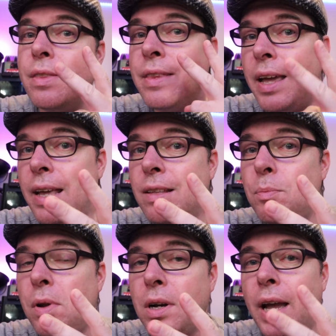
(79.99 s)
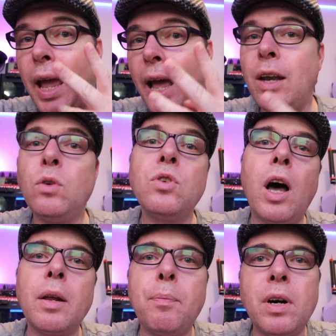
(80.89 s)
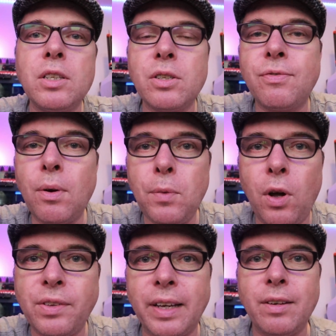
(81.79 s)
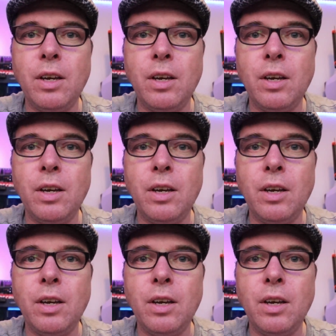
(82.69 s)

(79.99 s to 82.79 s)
the heater block and also other parts from the hot end.